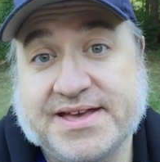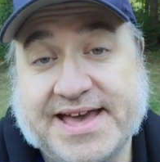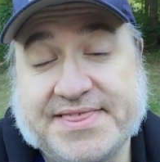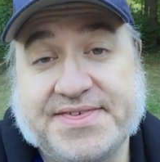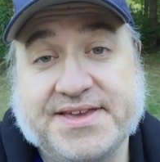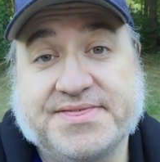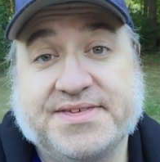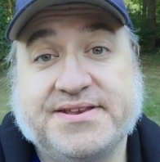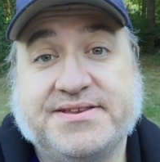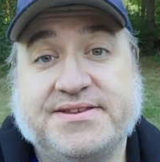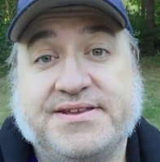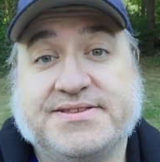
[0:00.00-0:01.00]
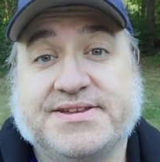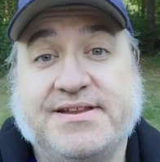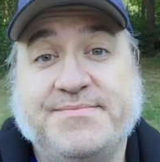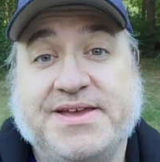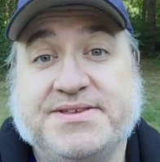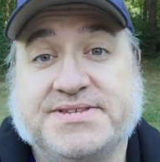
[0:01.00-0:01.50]
I think that it's
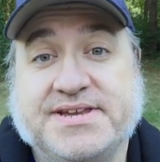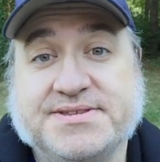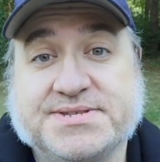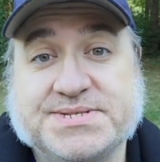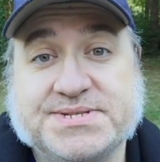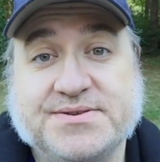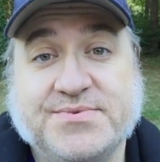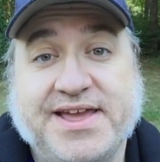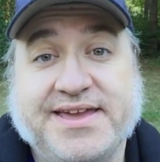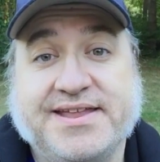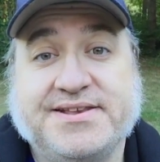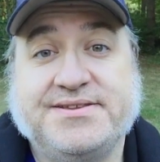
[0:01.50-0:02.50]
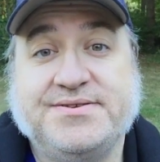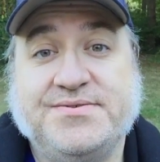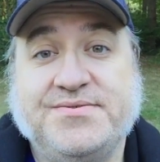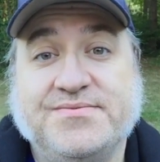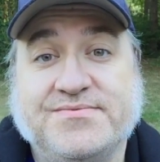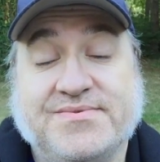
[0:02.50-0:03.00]
going to make sense when I get
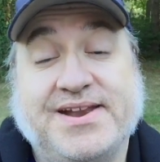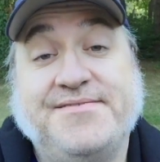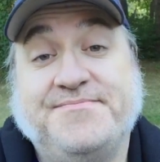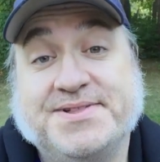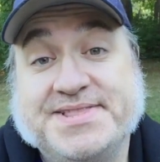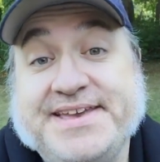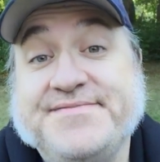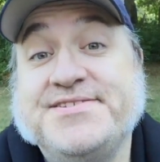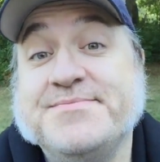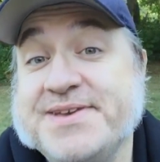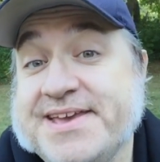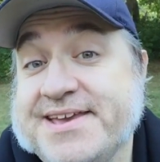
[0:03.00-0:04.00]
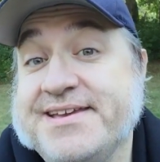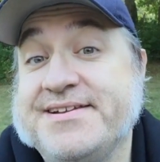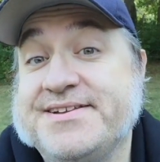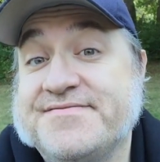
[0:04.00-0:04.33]
to what I believe to be